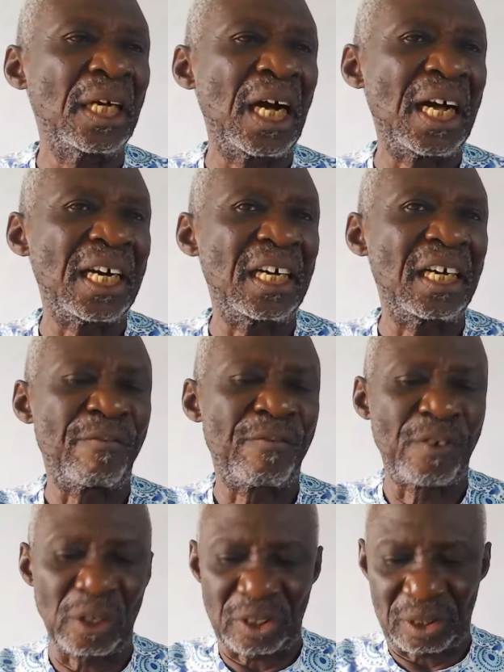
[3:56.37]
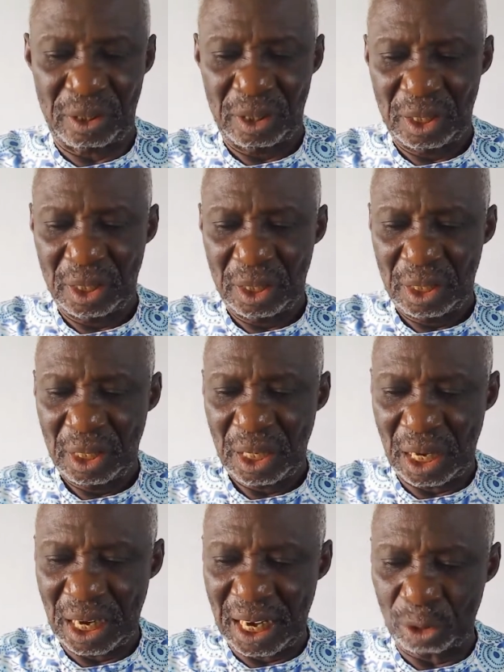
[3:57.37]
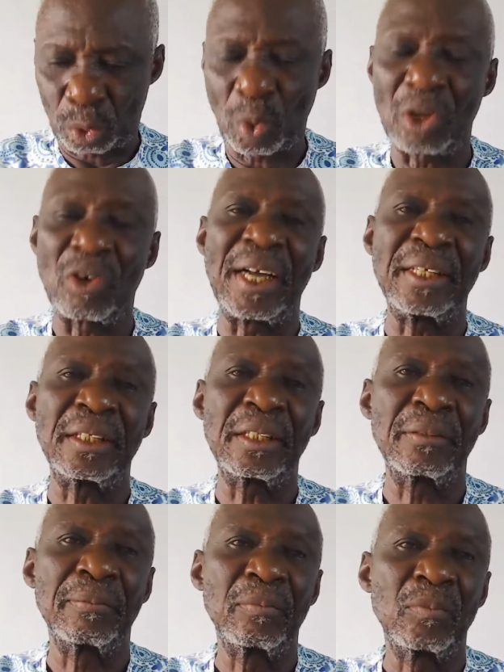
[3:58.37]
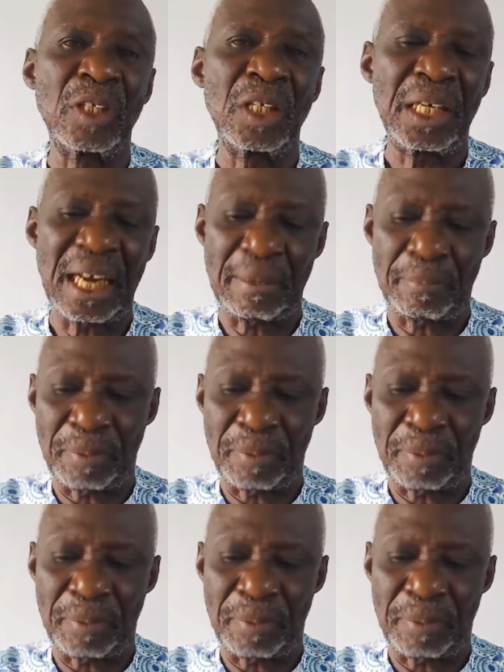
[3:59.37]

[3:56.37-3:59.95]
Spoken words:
And in the fourth and last quadrant, that